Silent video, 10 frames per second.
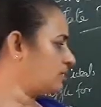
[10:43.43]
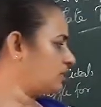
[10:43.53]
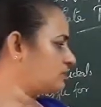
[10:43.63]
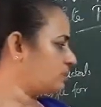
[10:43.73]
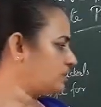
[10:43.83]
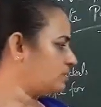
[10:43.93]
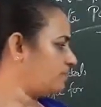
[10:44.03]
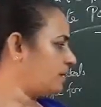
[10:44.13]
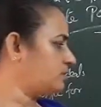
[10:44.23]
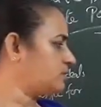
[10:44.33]
these
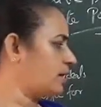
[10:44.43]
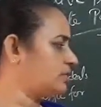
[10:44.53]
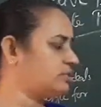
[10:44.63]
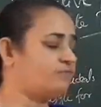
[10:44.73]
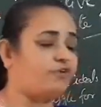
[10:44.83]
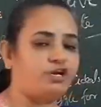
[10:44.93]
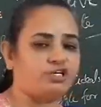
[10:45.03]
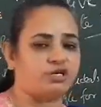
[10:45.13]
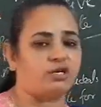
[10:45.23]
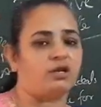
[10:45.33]
principles as the
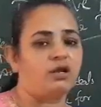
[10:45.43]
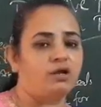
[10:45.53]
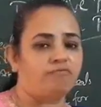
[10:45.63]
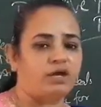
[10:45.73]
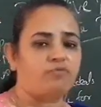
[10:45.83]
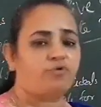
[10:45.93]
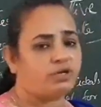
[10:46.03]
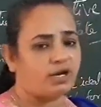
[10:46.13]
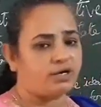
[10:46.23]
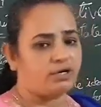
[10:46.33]
foundation. When we are